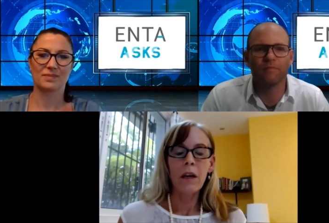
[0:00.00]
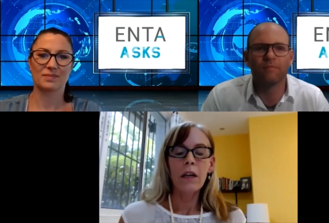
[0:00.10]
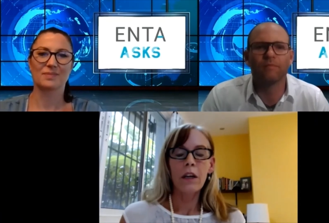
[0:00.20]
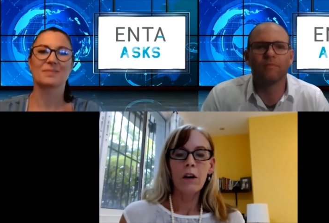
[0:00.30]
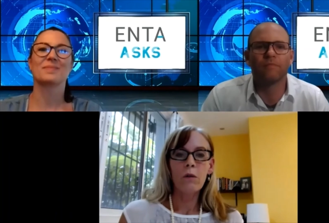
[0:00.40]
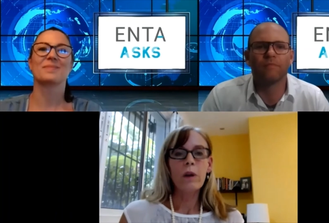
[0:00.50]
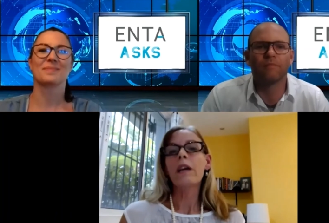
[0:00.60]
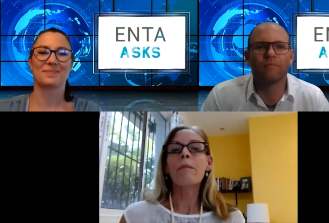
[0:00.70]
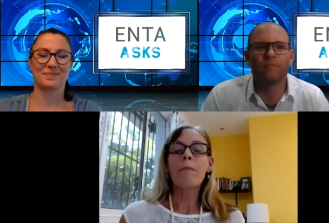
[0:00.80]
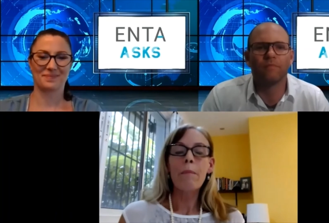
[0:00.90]
Speaker 1: You know,
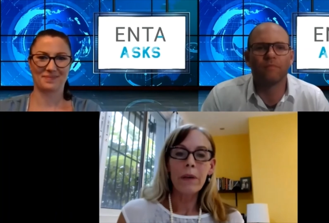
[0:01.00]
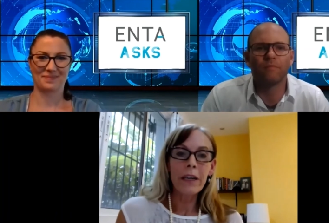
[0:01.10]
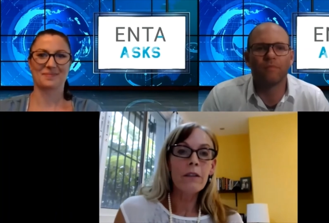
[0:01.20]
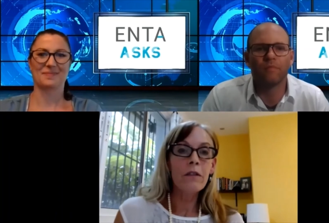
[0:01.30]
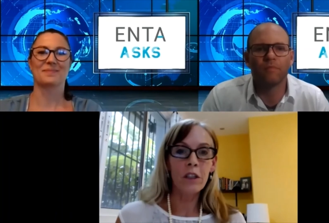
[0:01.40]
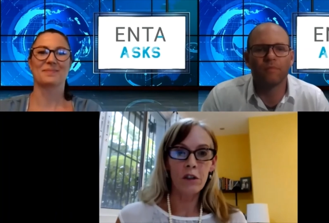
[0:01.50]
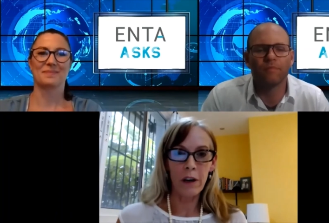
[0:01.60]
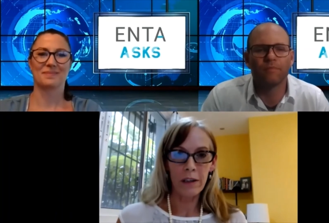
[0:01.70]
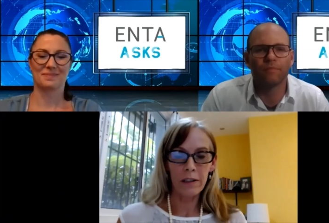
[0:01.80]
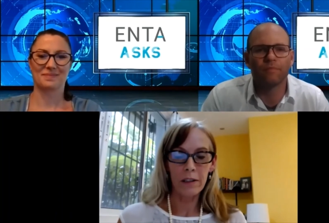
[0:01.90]
give the
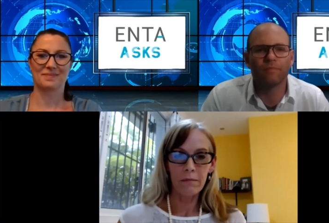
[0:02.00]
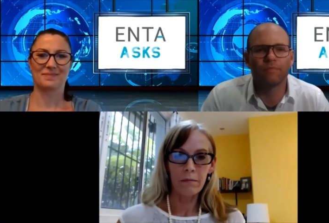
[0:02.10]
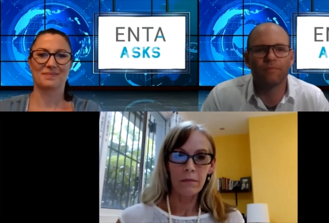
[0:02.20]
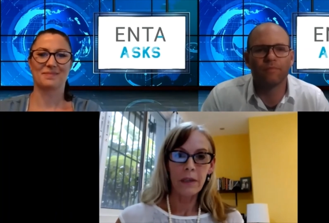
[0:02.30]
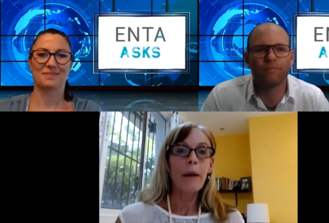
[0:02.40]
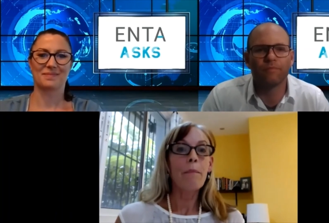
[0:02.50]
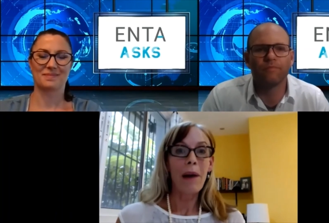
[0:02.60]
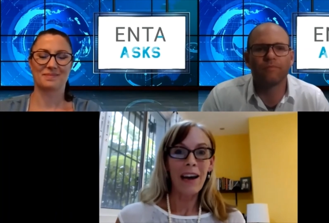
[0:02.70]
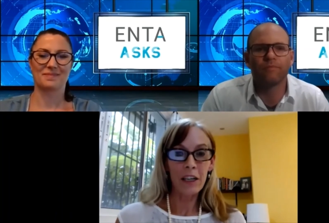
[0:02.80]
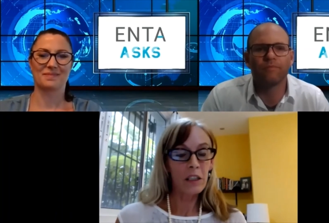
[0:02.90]
trust,
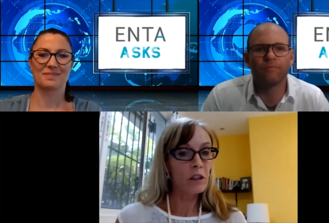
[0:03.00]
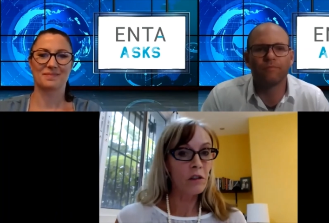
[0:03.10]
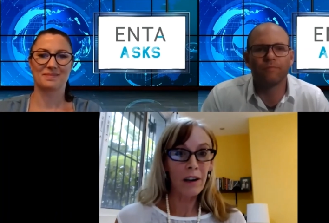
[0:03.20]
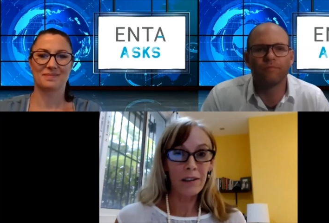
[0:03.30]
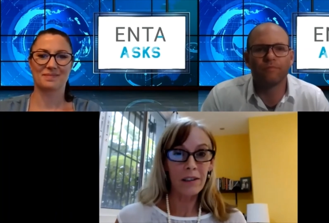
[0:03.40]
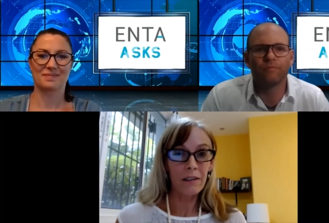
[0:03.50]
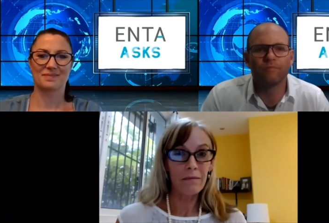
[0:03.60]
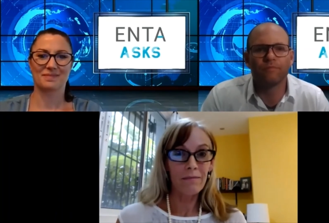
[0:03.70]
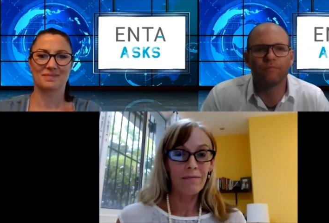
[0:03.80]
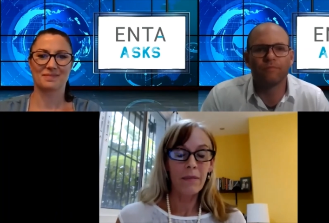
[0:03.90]
manage the trust.
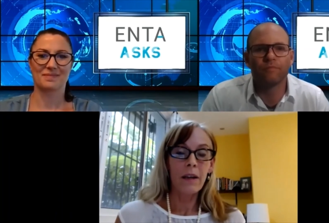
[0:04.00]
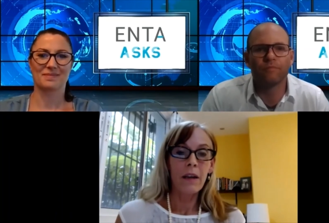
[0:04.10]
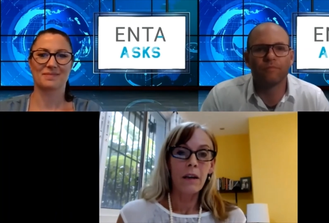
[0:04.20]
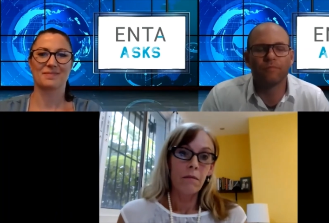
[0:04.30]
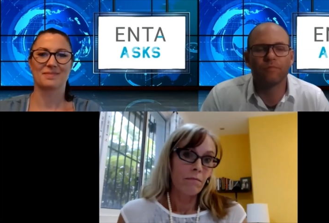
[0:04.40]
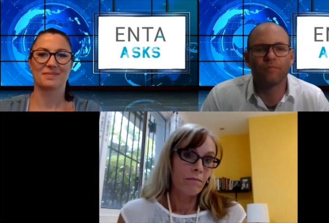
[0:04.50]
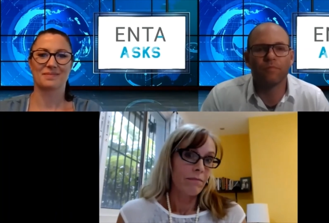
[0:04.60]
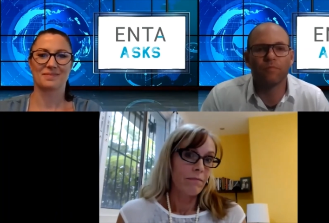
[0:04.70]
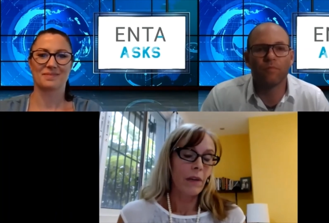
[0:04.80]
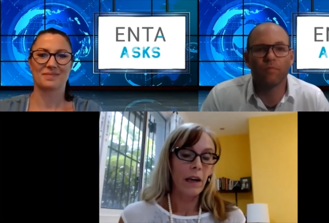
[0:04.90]

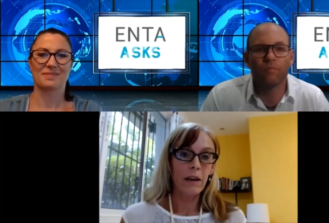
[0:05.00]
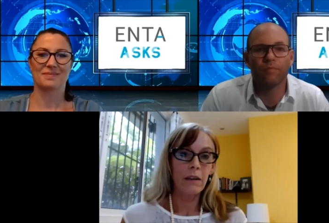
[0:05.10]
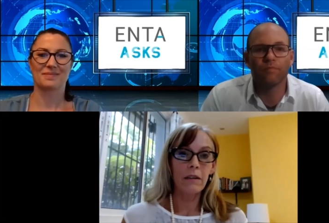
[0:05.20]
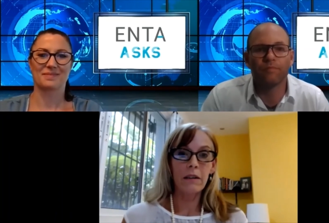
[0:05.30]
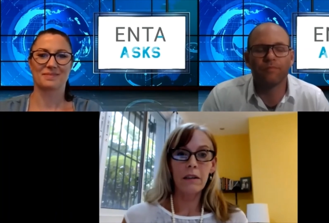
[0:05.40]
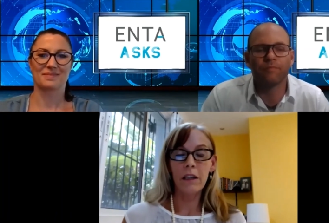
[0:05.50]
And, you